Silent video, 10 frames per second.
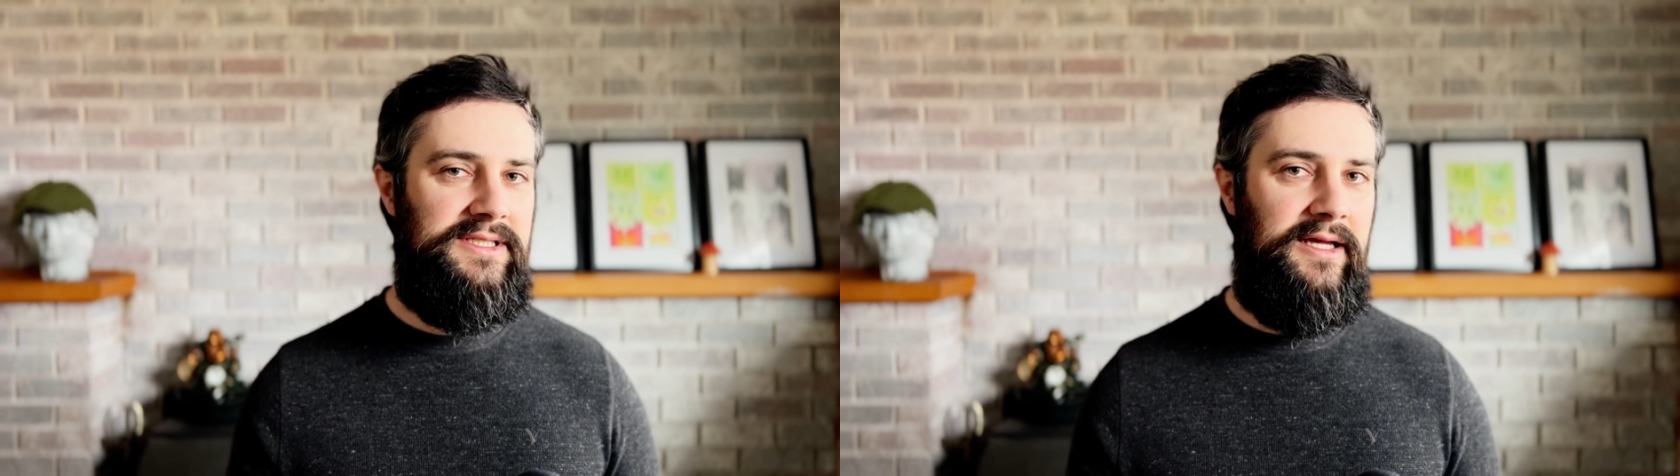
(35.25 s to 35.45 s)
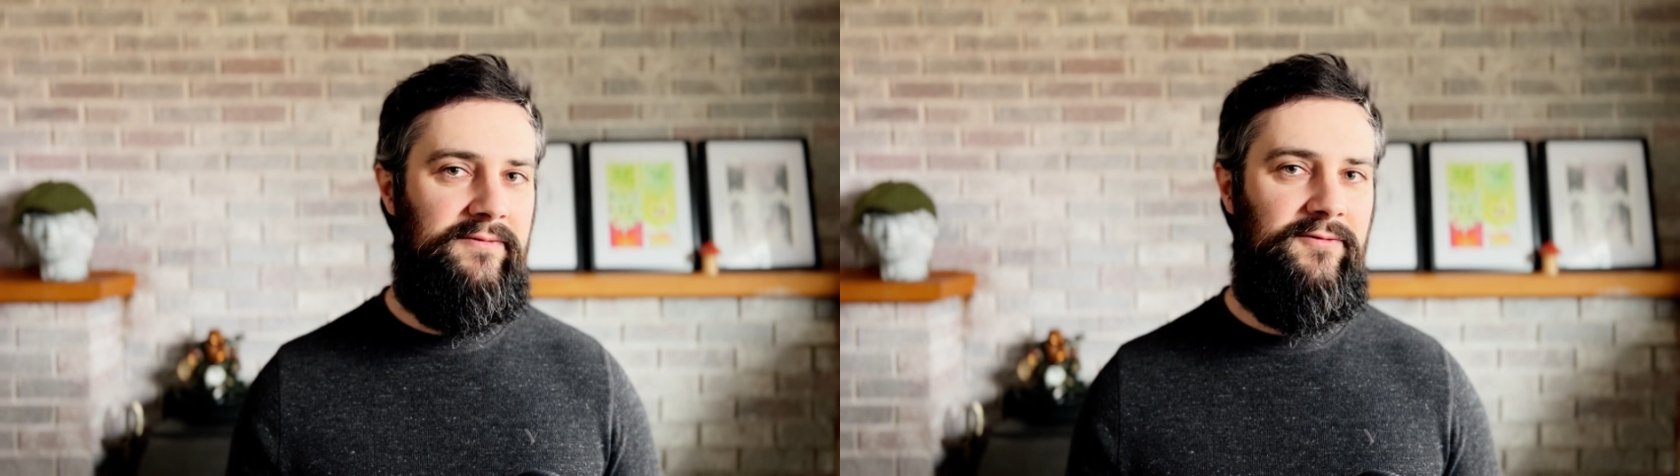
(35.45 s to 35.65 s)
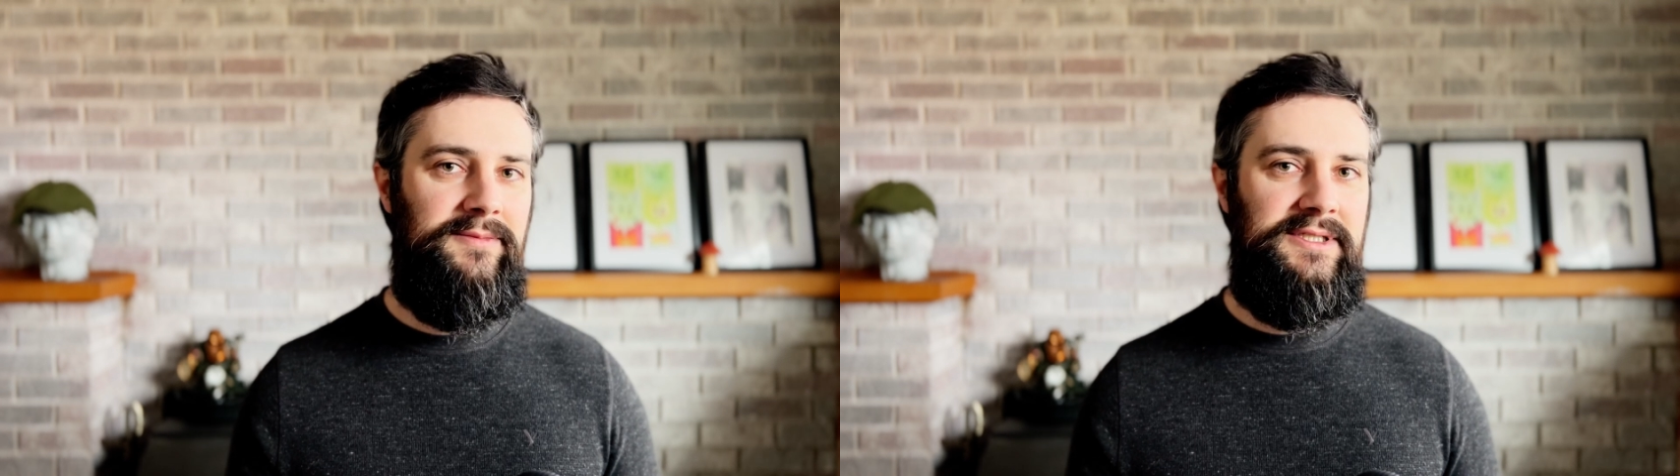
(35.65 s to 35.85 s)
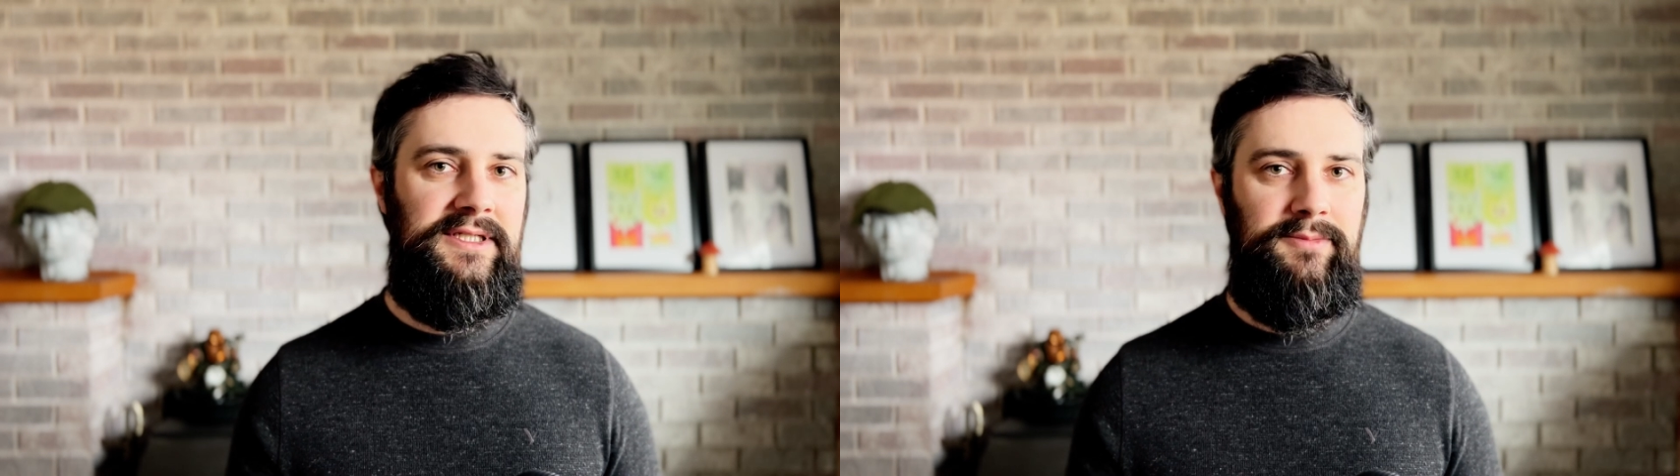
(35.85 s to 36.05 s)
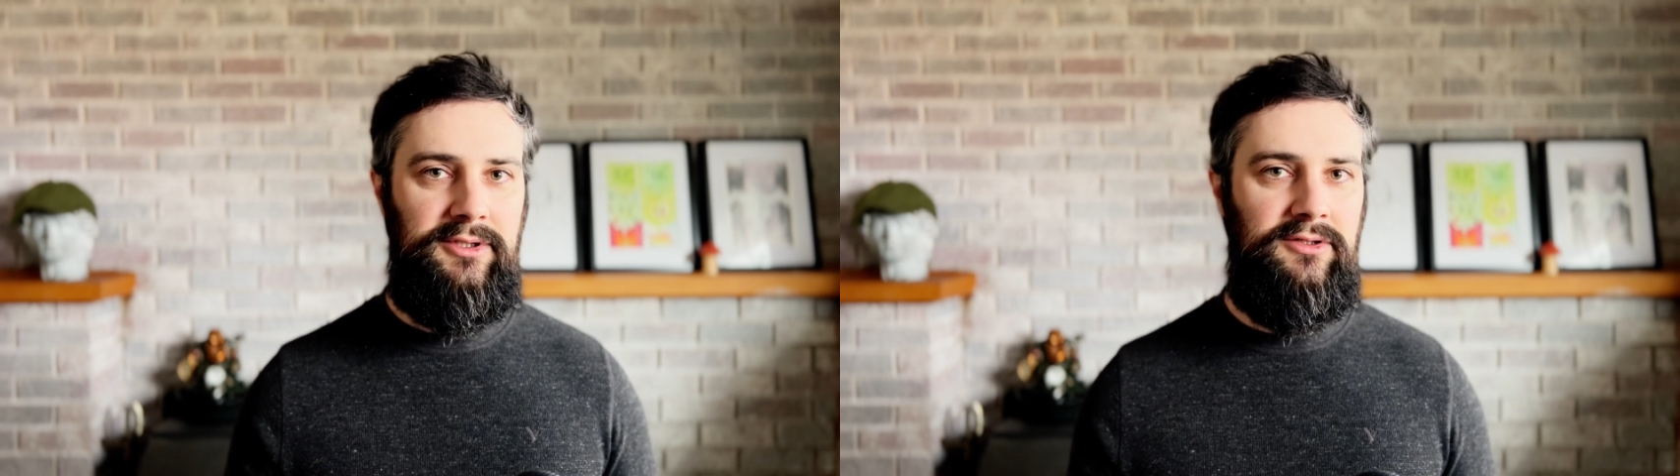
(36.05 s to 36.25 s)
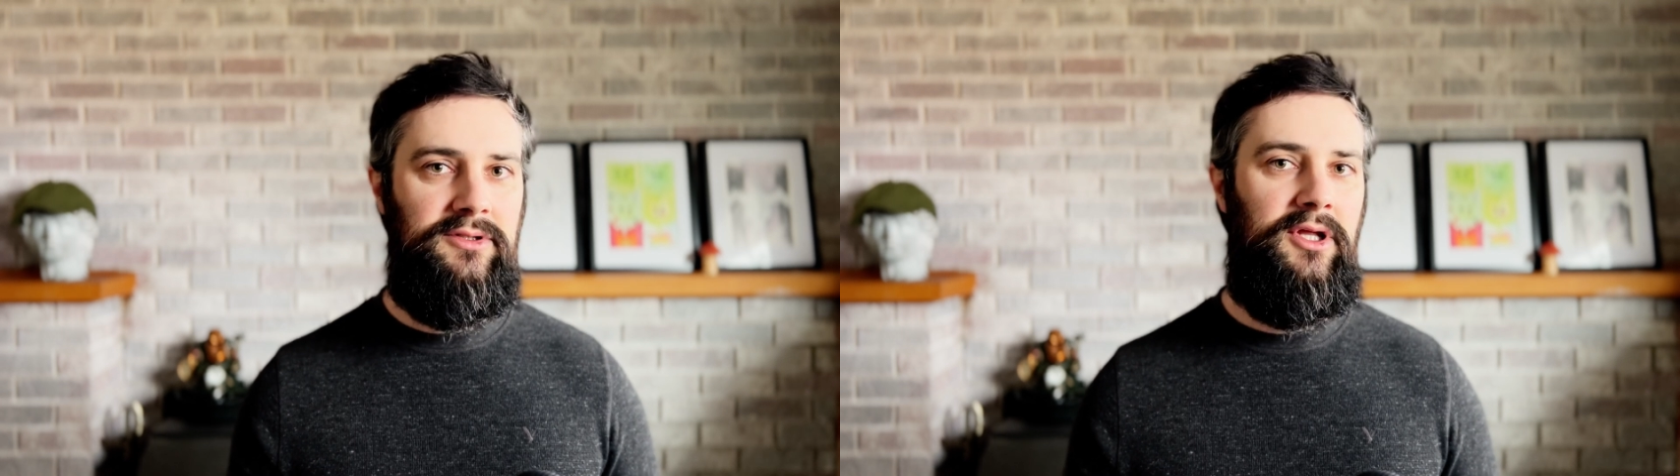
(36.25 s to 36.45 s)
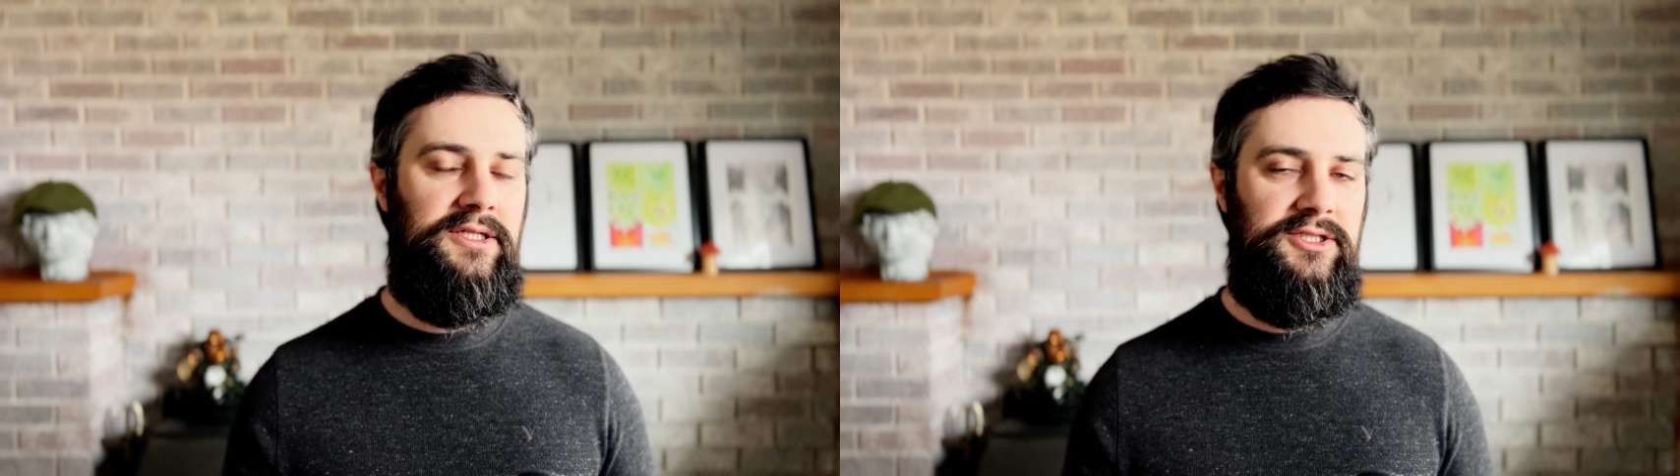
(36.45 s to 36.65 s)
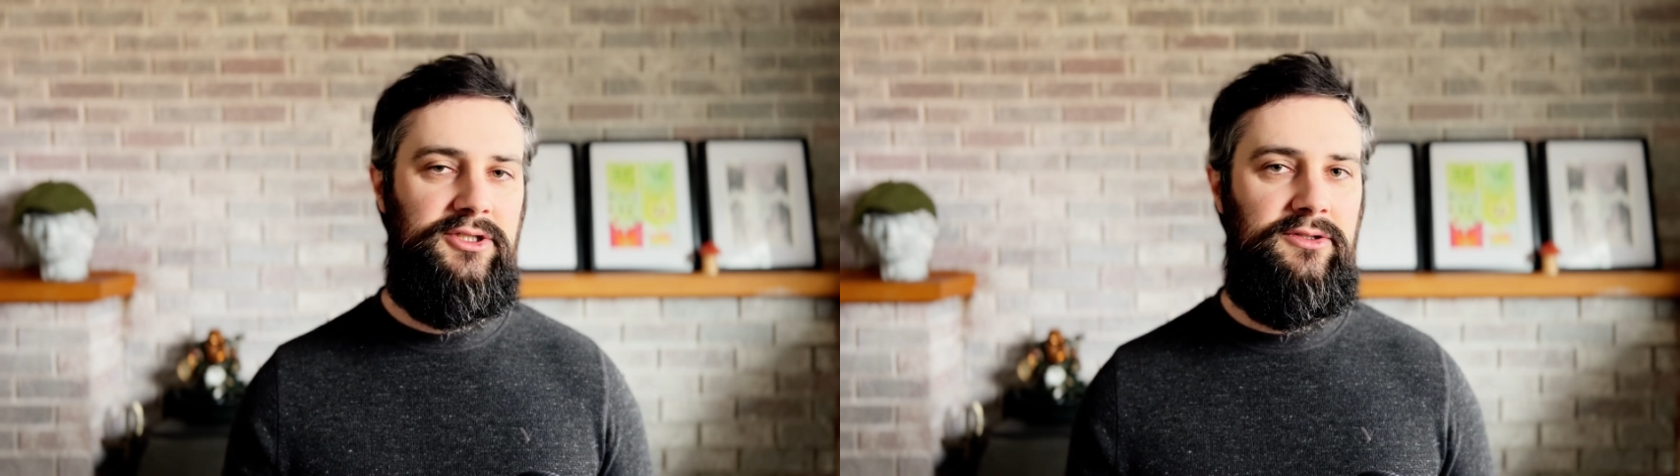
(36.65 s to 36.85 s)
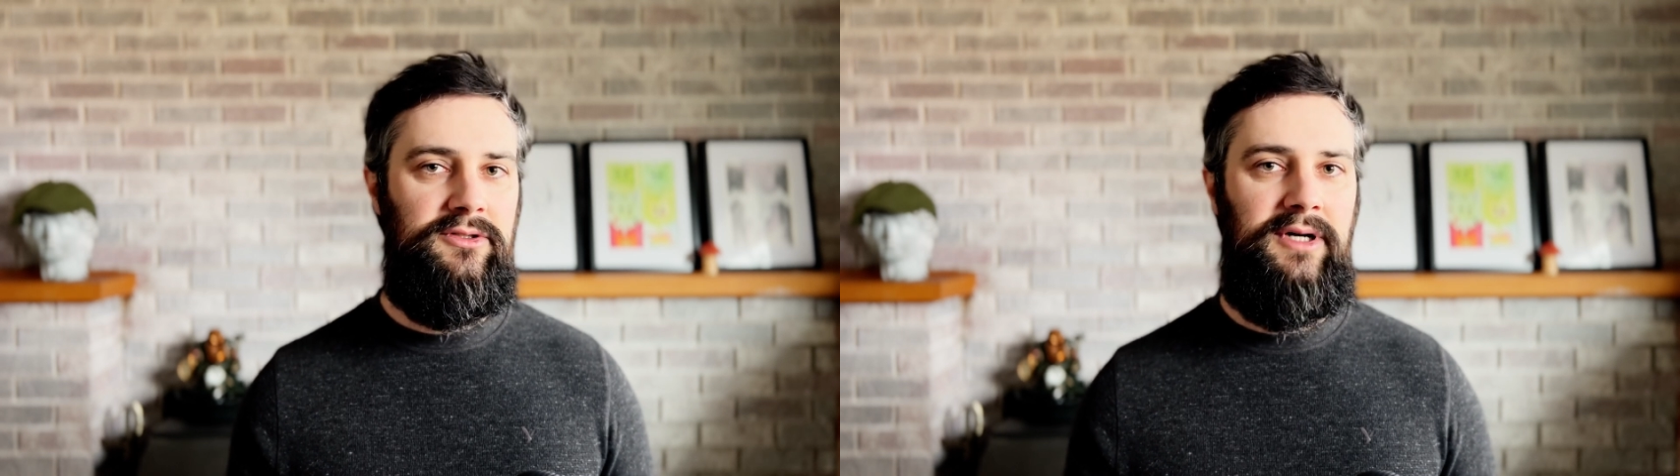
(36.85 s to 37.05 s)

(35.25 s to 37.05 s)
them from the typical longitudinal